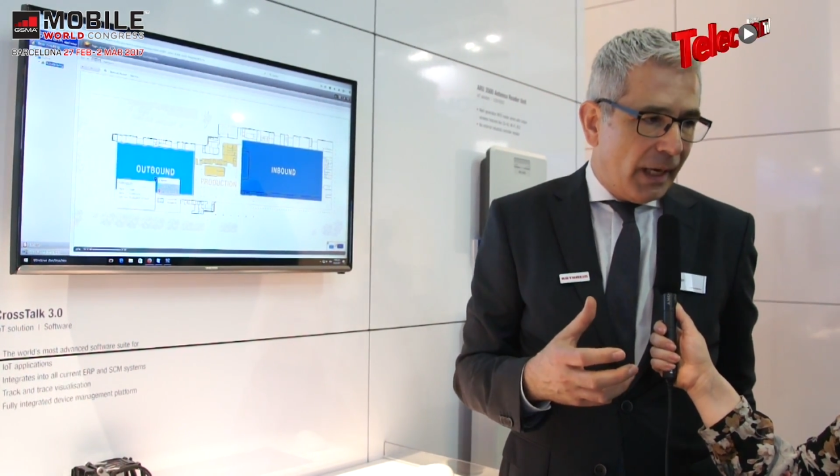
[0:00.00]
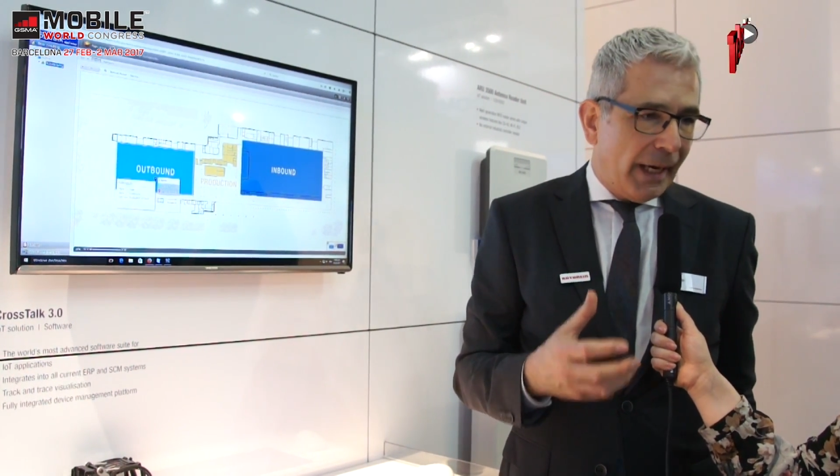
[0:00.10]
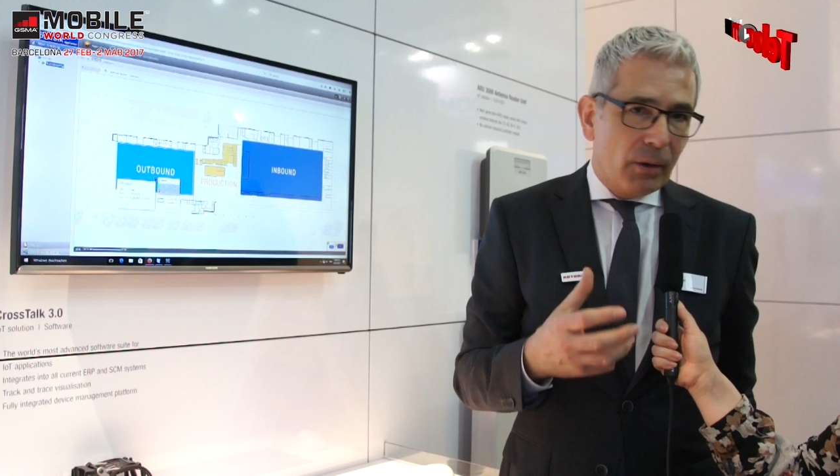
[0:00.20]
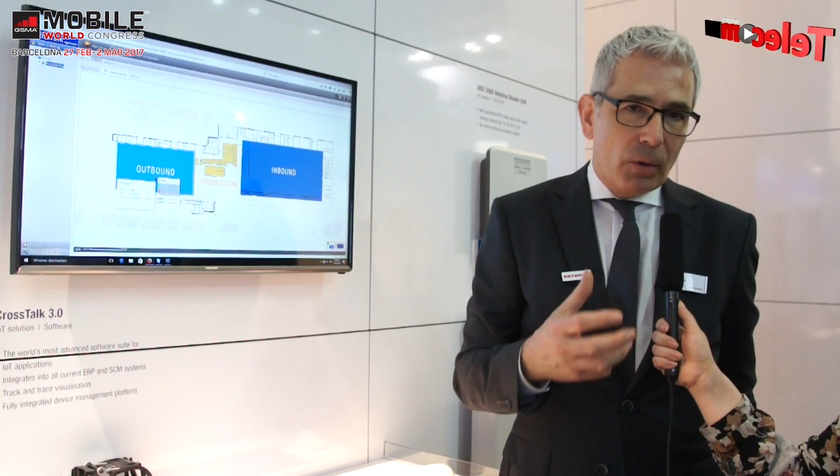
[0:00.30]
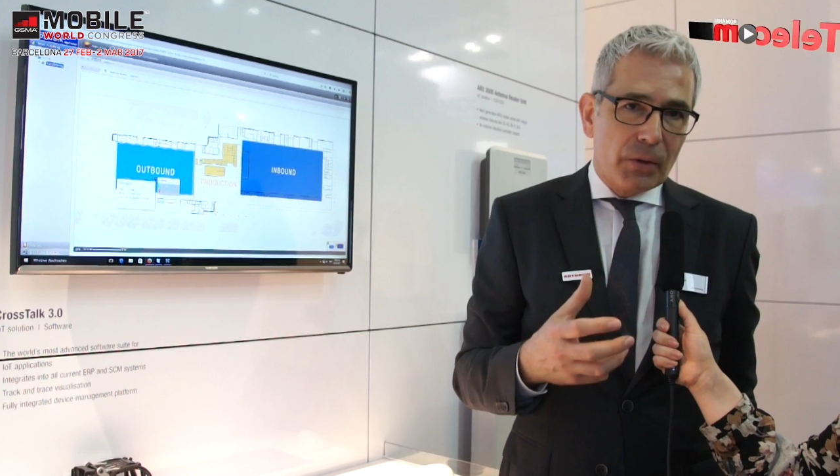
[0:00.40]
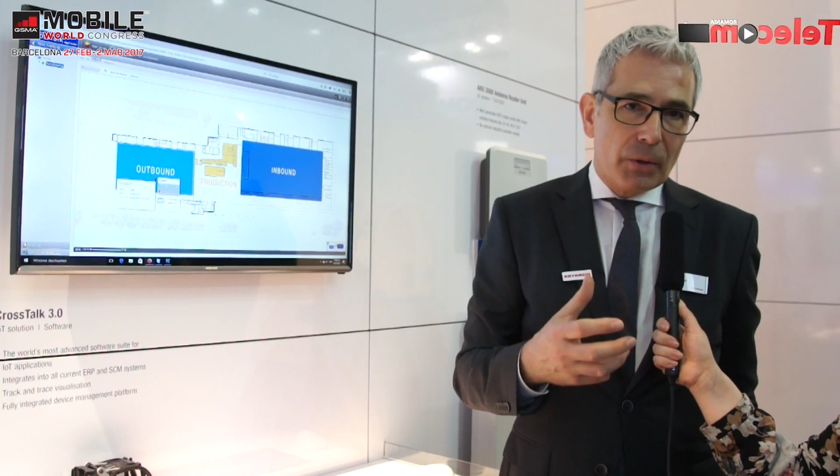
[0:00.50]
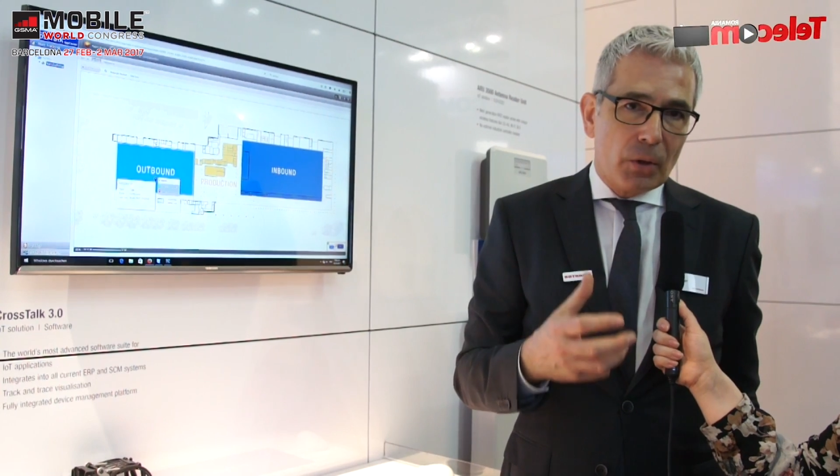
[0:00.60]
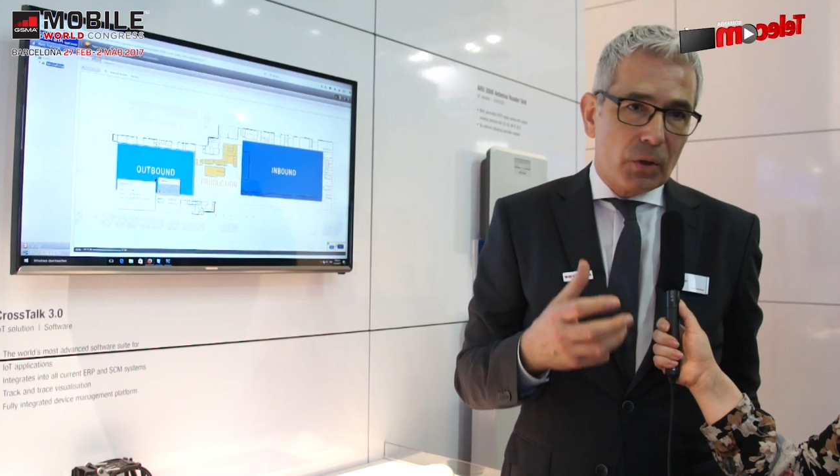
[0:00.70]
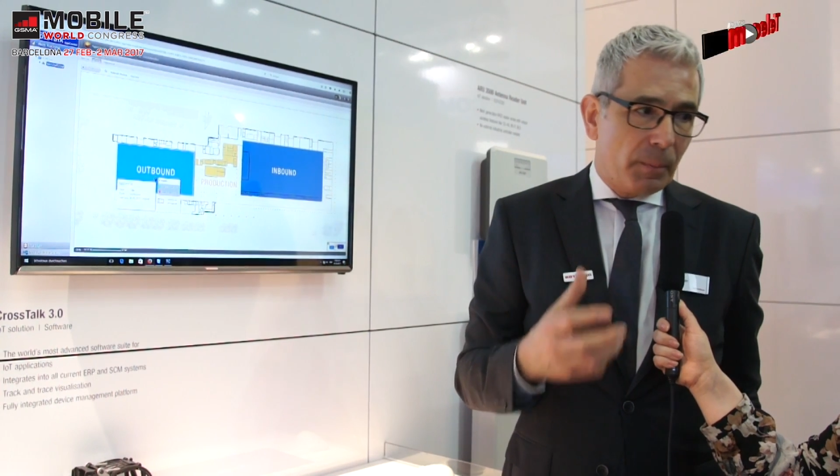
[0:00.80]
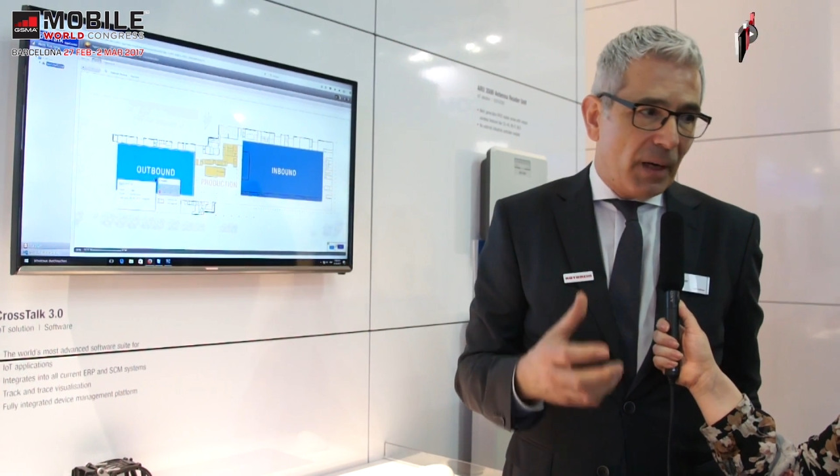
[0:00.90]
and also
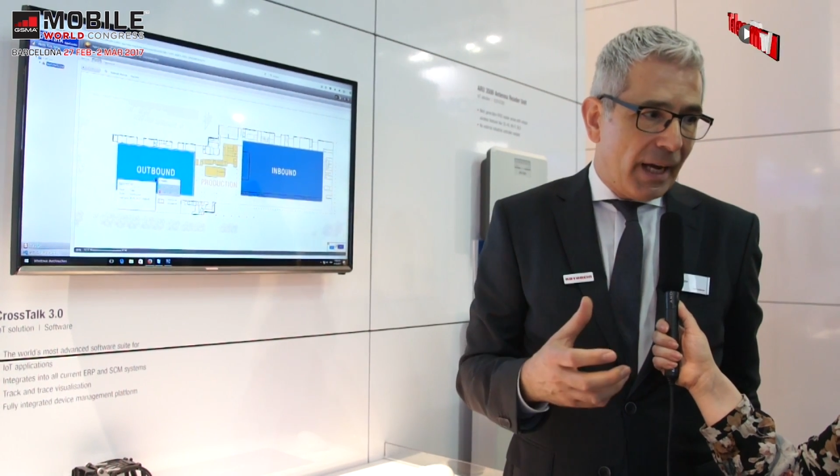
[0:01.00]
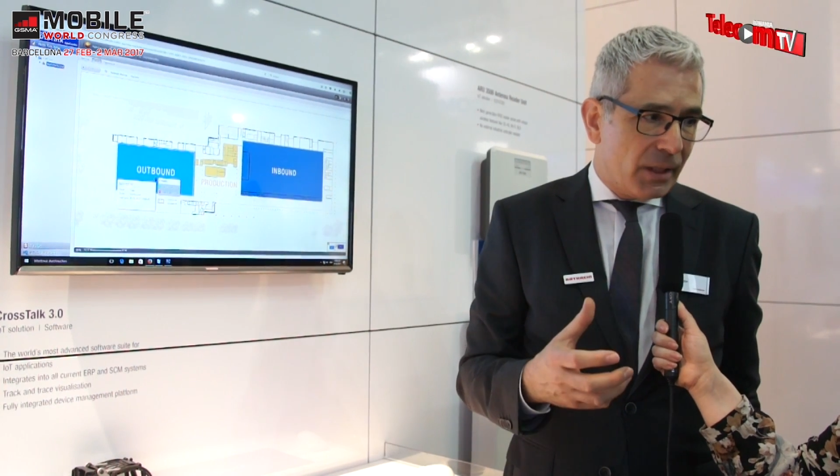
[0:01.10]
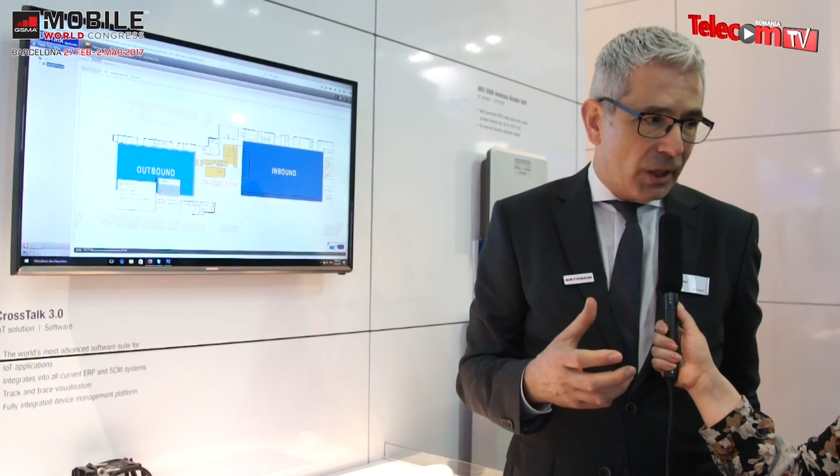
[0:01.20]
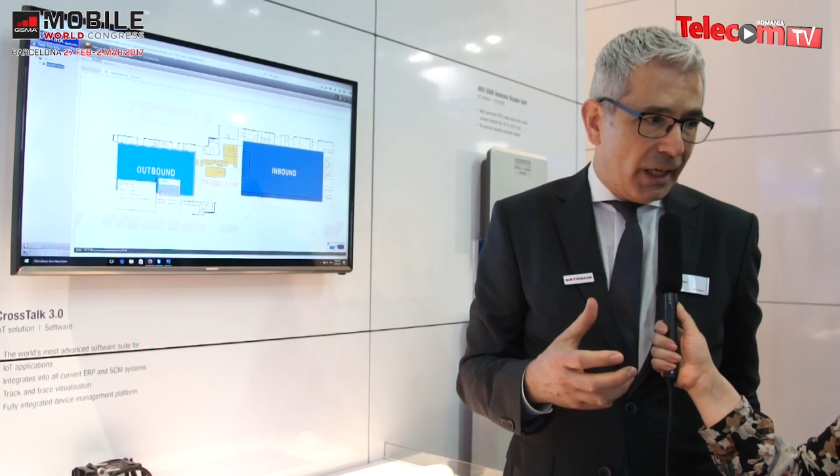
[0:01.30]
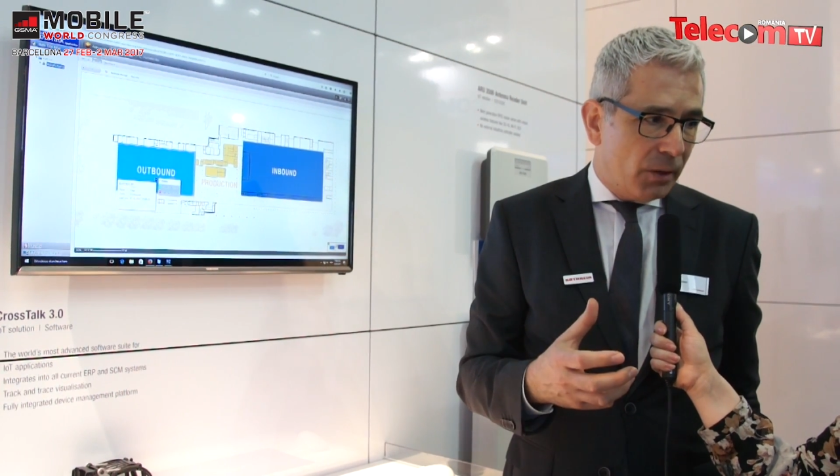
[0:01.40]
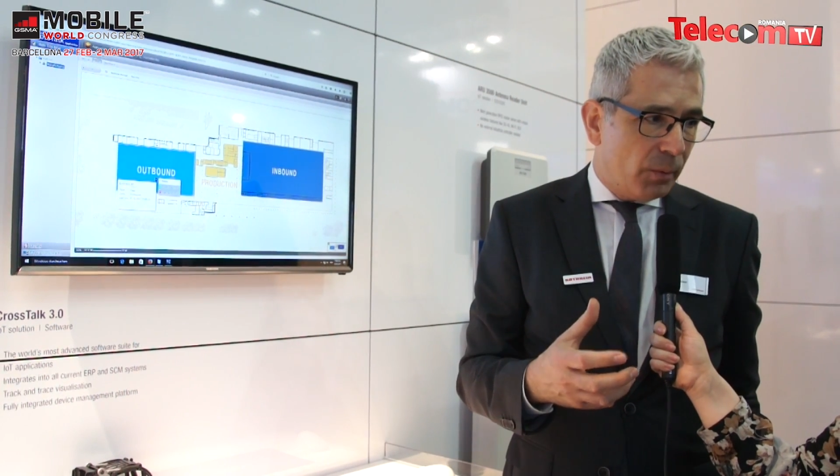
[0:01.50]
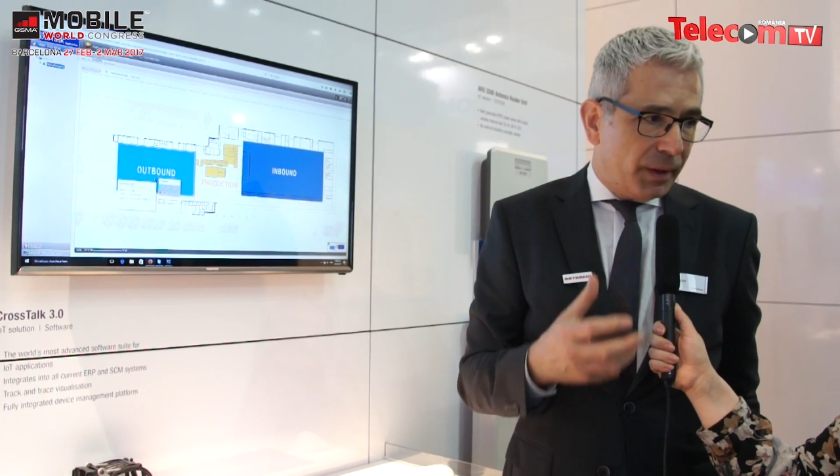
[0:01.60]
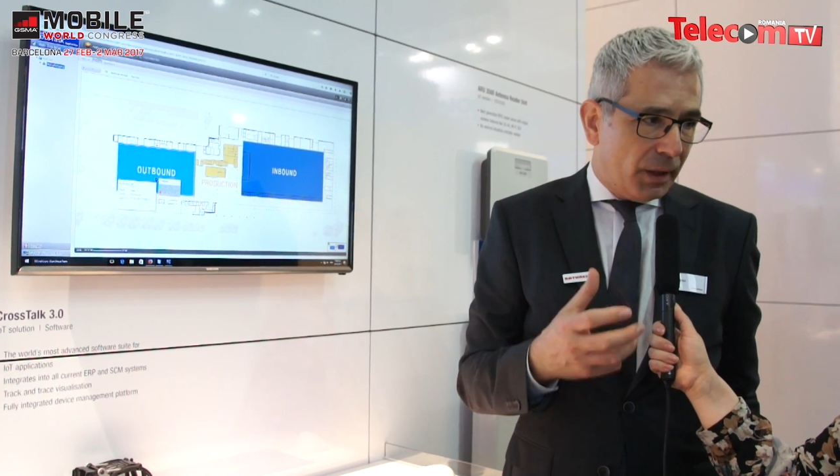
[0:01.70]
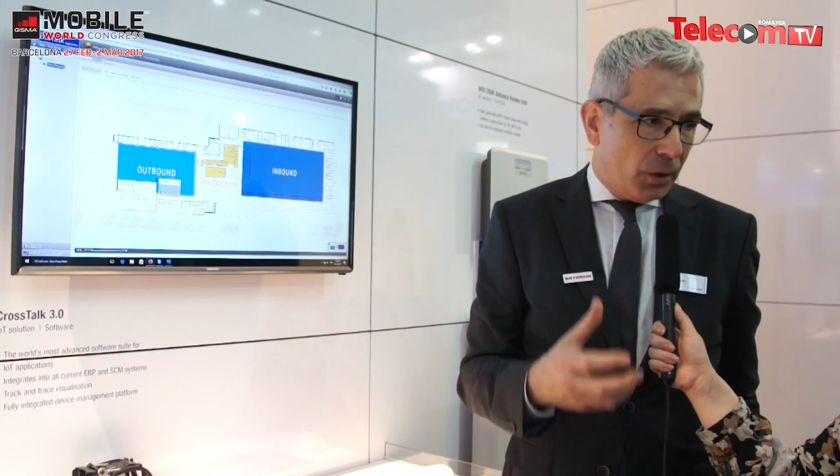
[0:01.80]
your supply chain with the